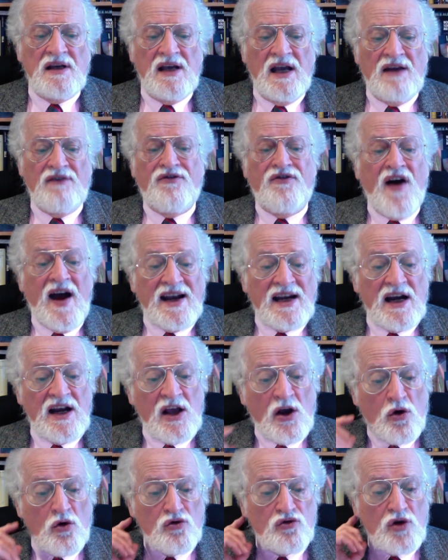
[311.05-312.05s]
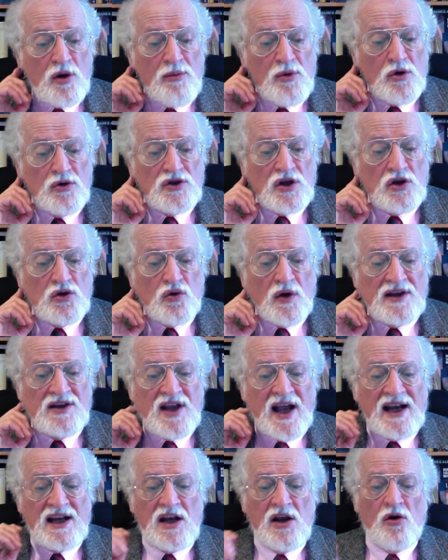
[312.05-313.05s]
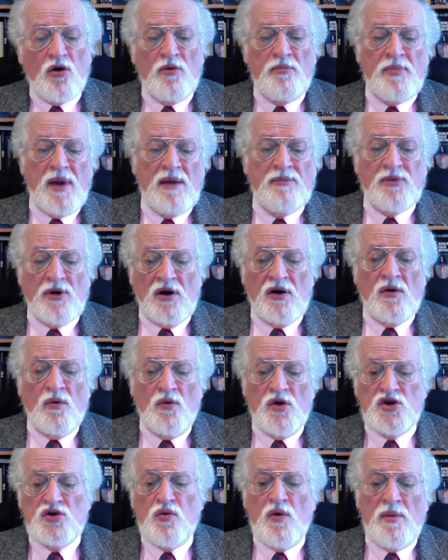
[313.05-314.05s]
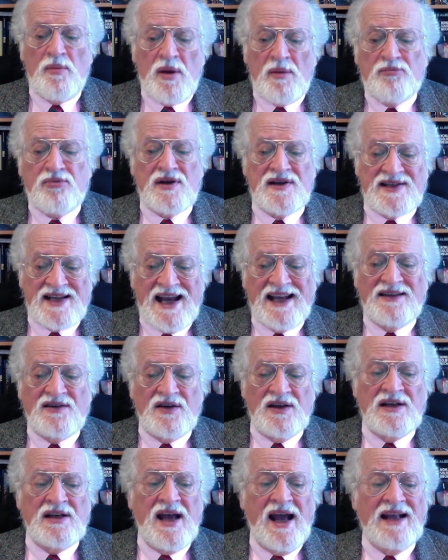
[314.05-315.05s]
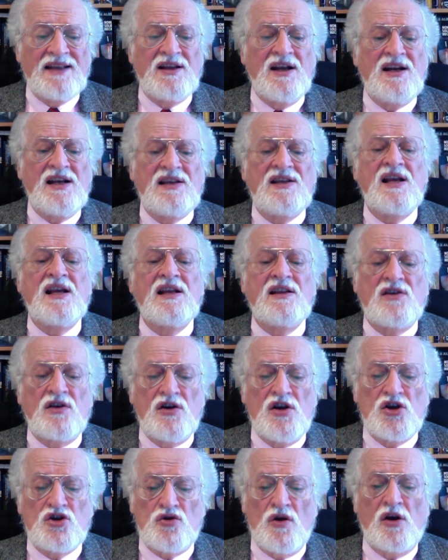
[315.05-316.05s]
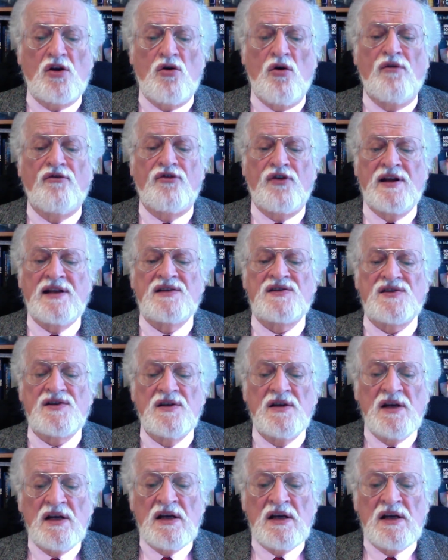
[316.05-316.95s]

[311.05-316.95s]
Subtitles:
and finally contributed to a technical paper which will be presented at the leading international conference